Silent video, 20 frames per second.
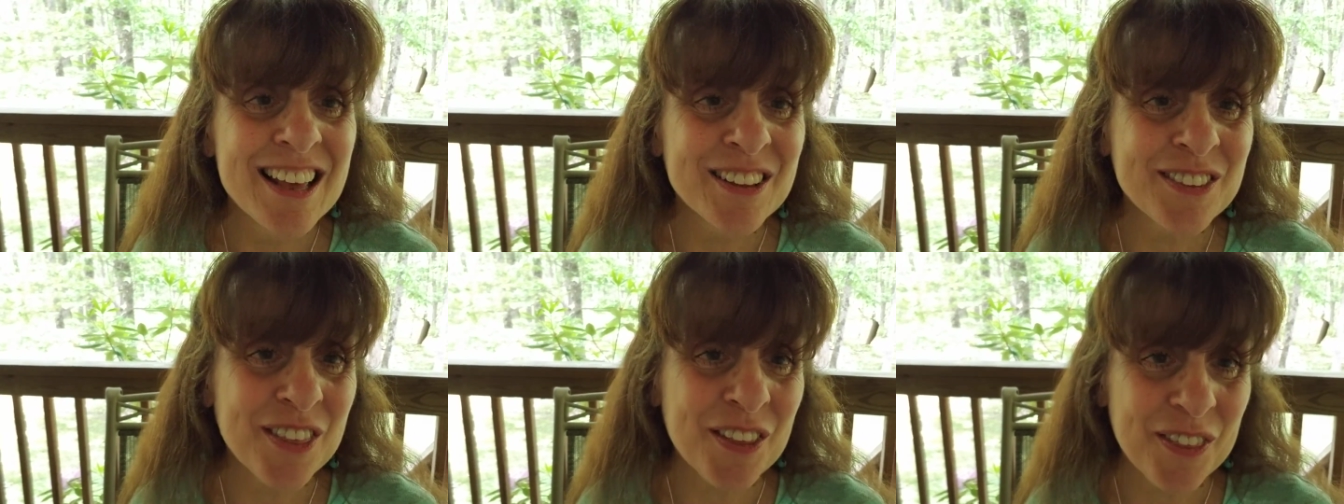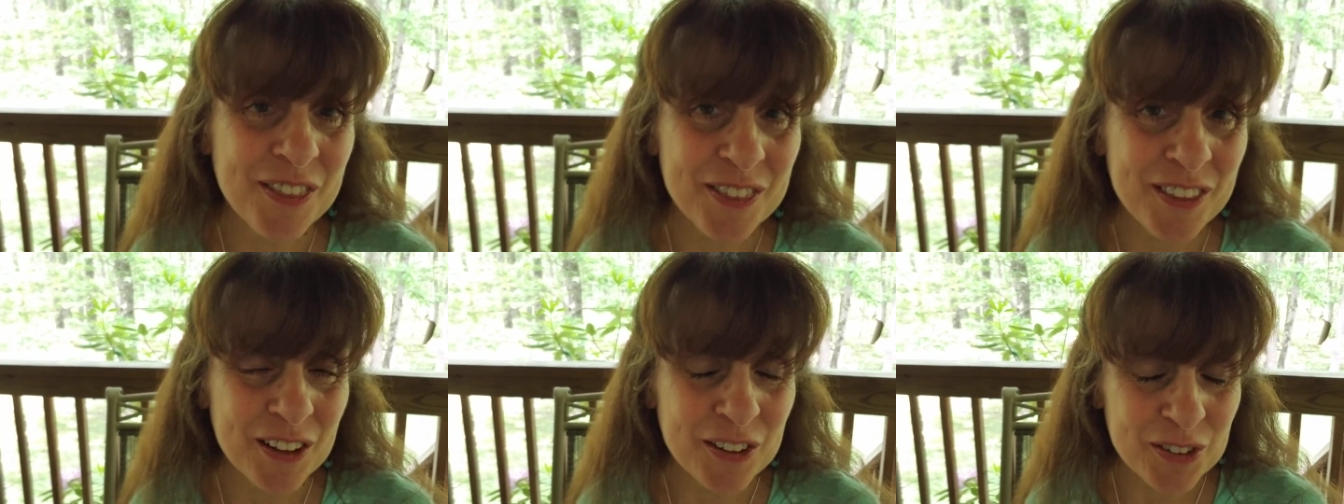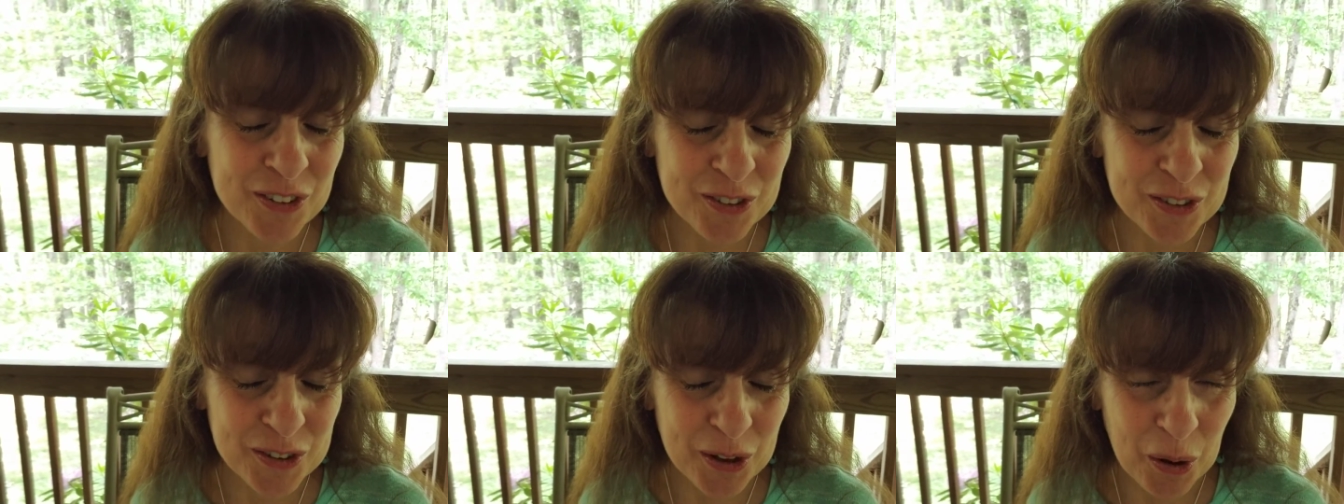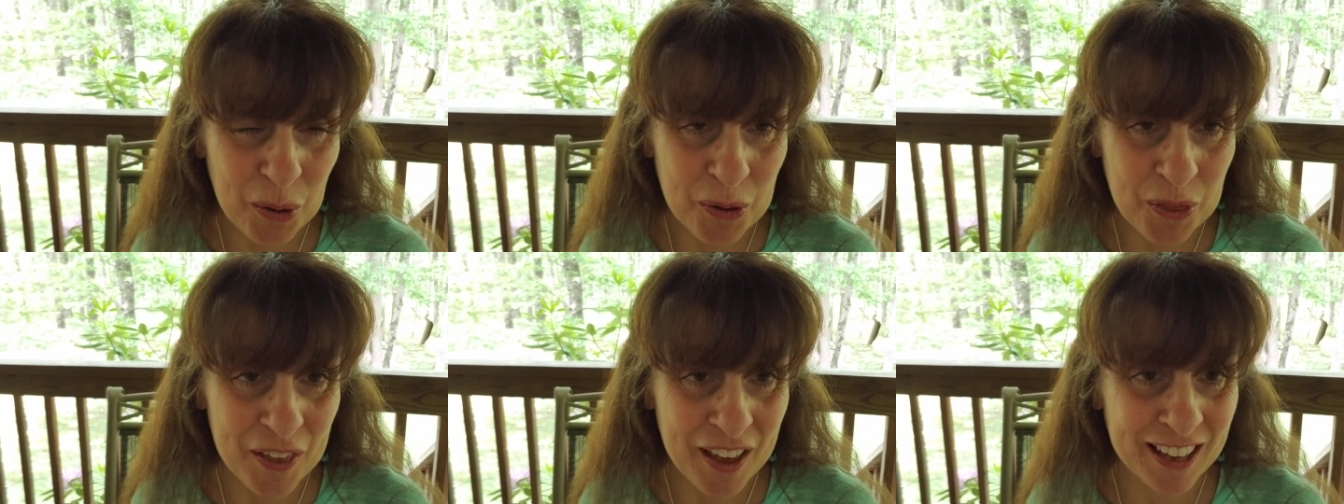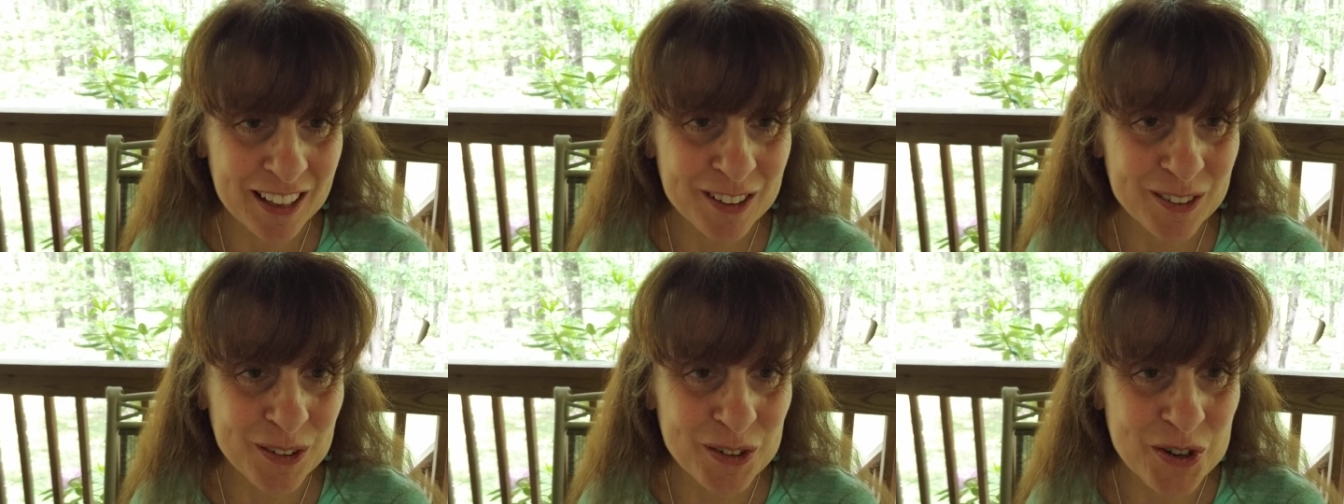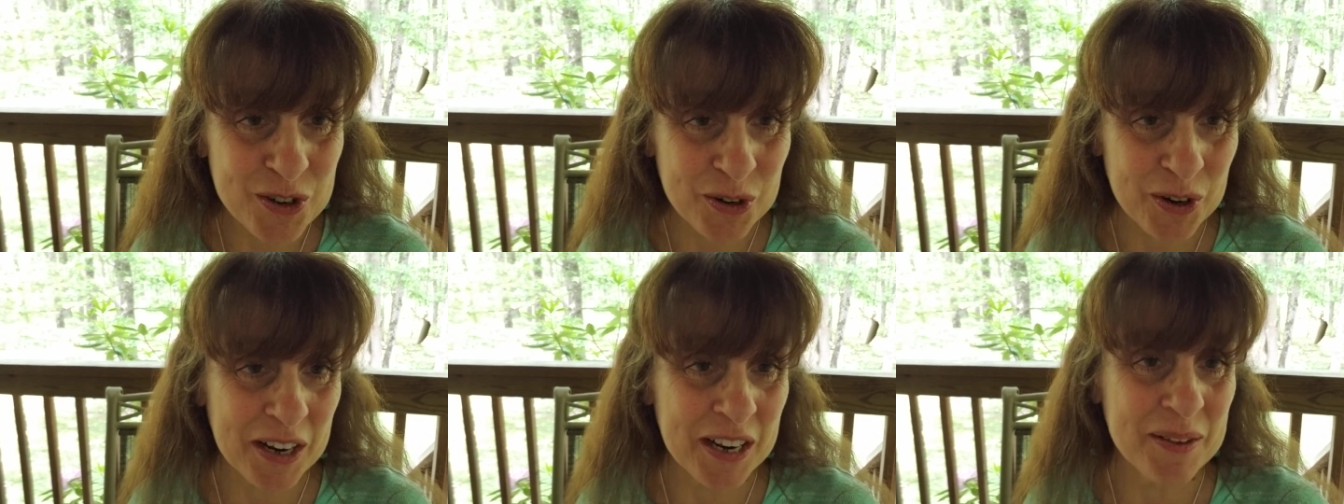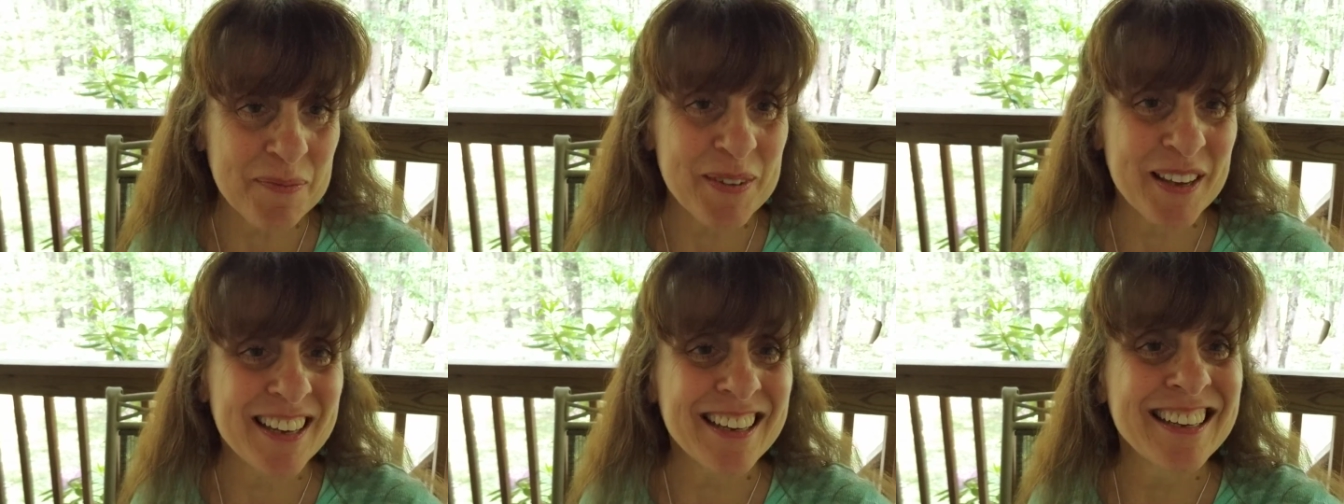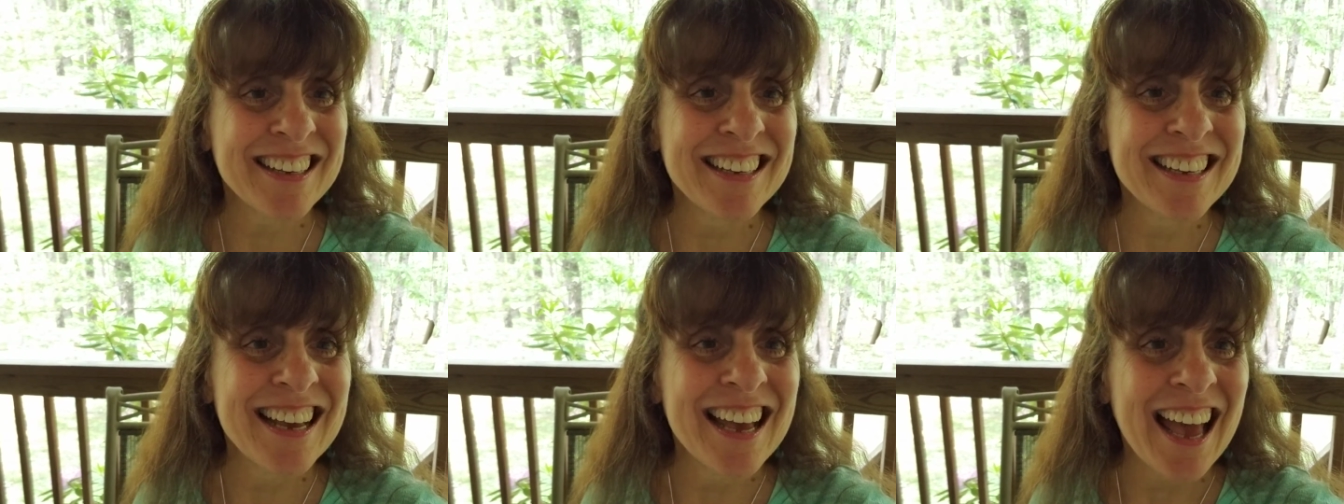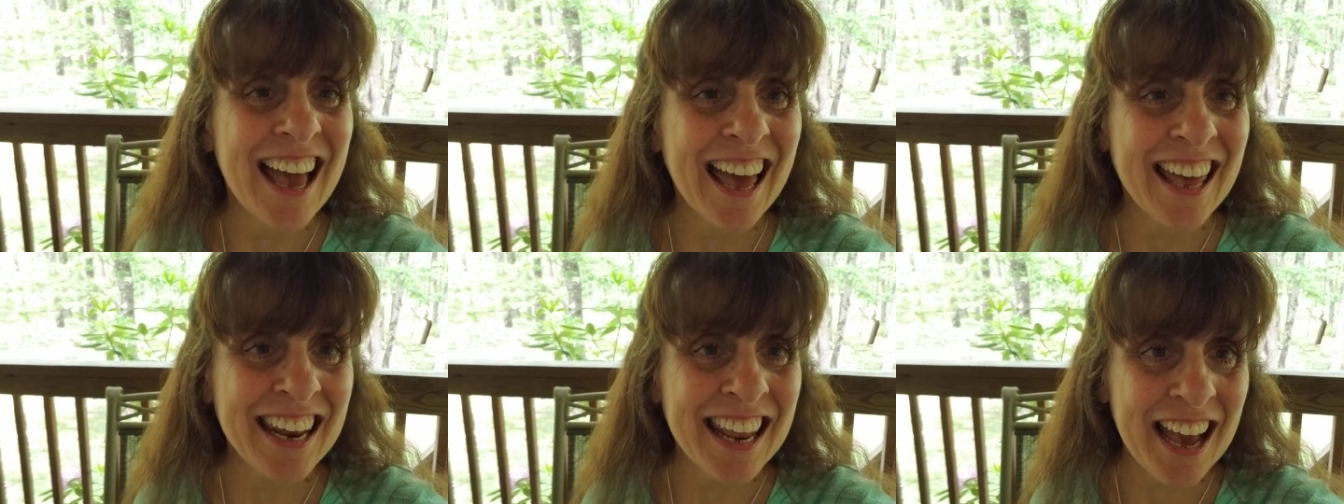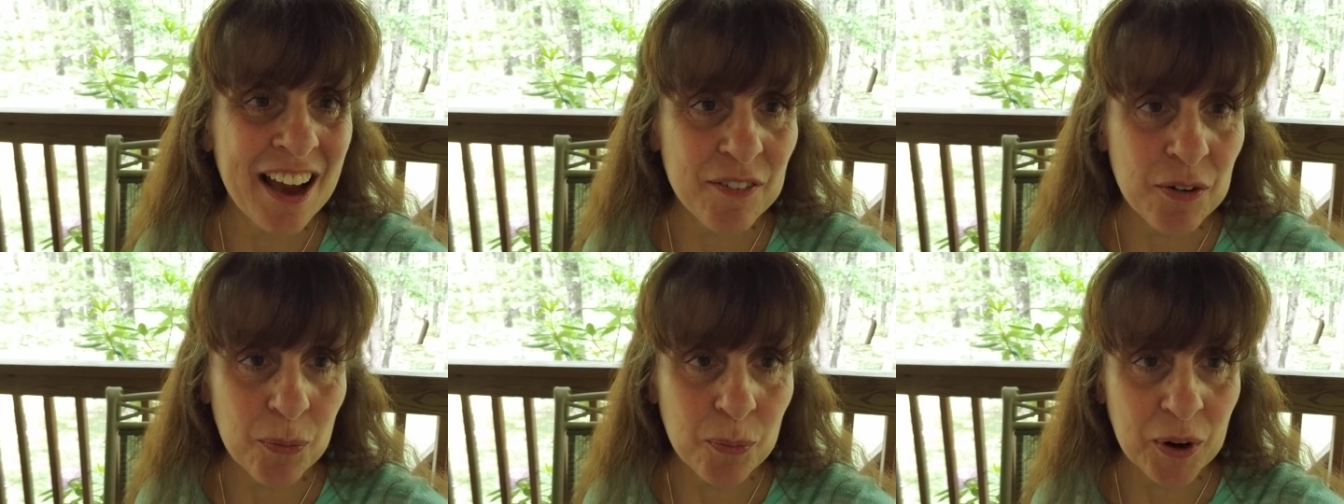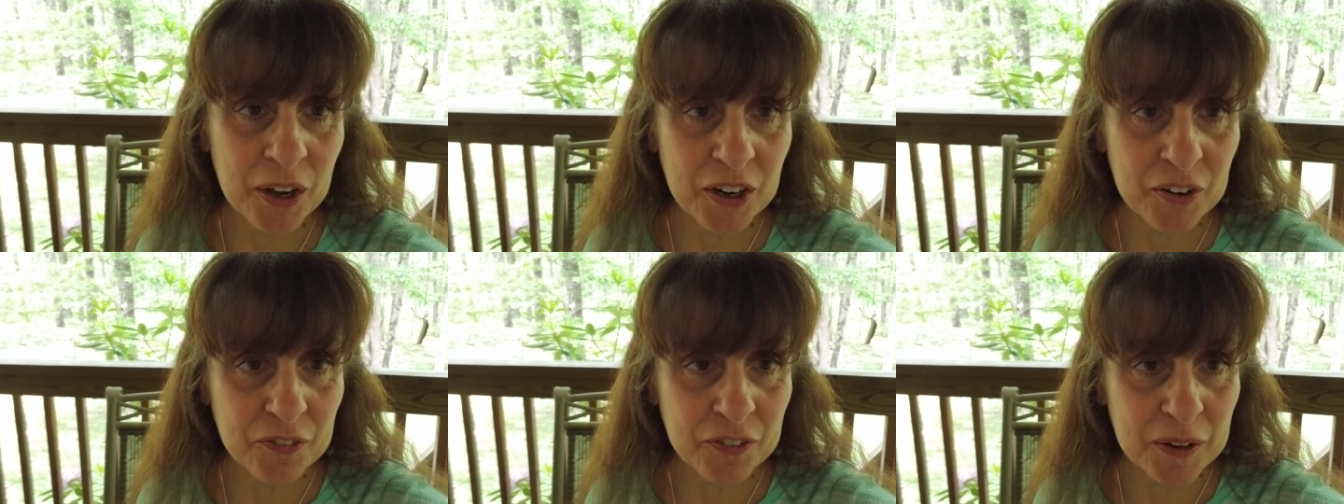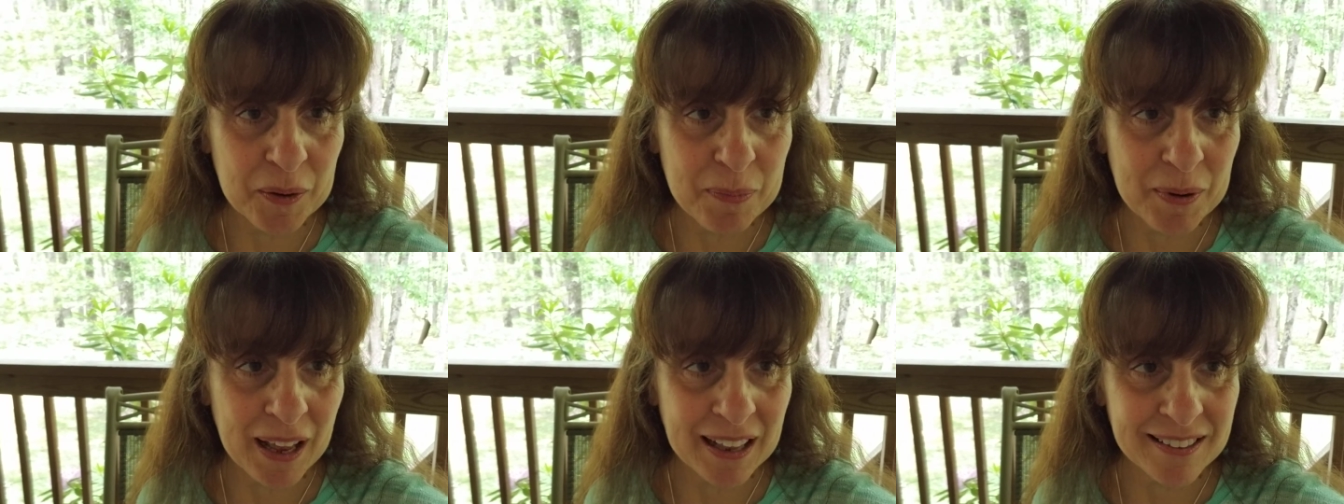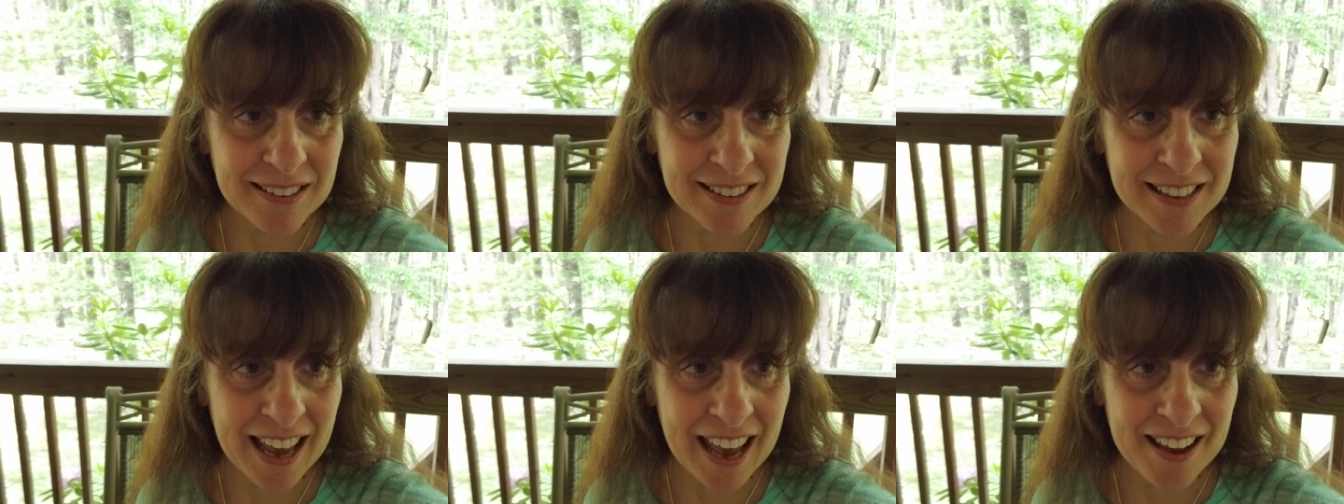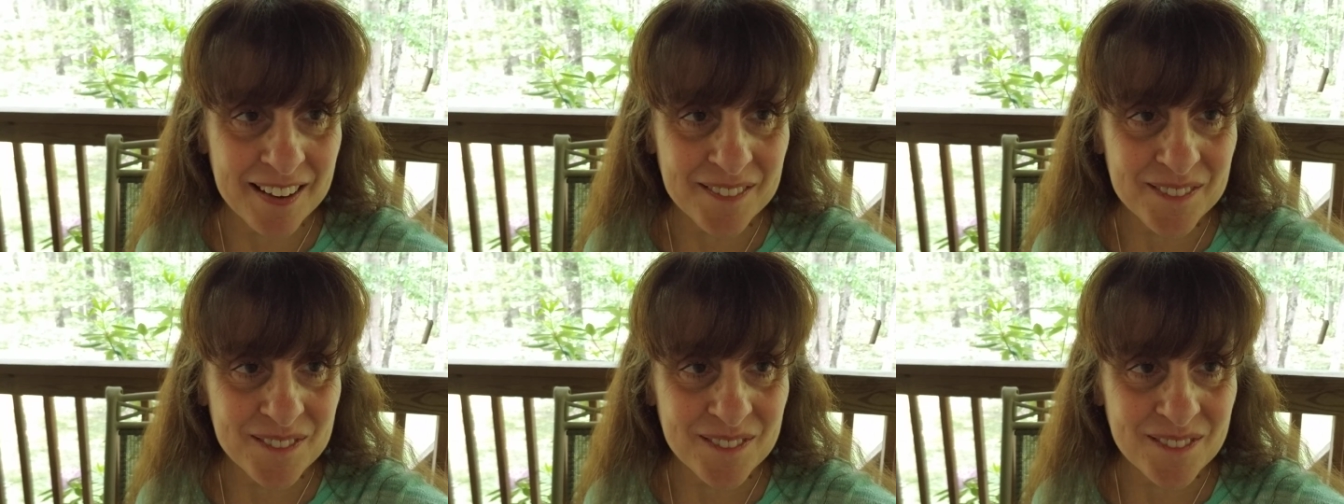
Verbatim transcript: So, so thanks for joining me and have a wonderfully blessed day.